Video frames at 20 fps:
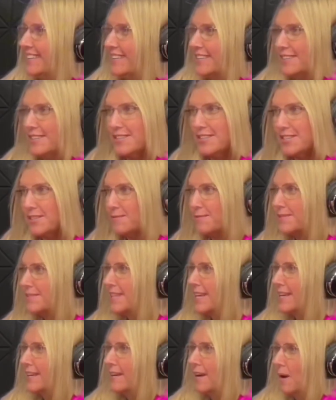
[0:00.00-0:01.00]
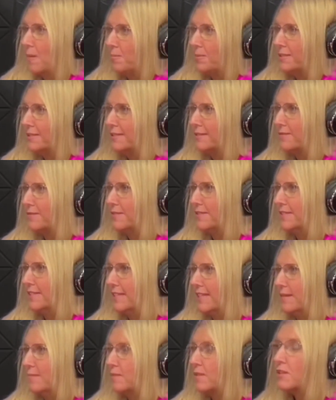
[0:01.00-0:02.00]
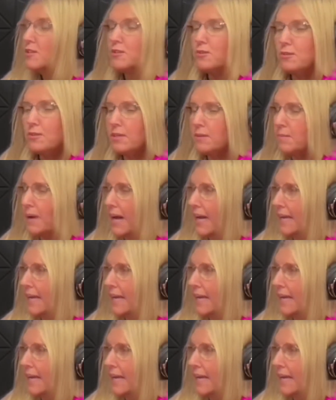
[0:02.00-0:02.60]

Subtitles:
she was on a couple different teams, including mine.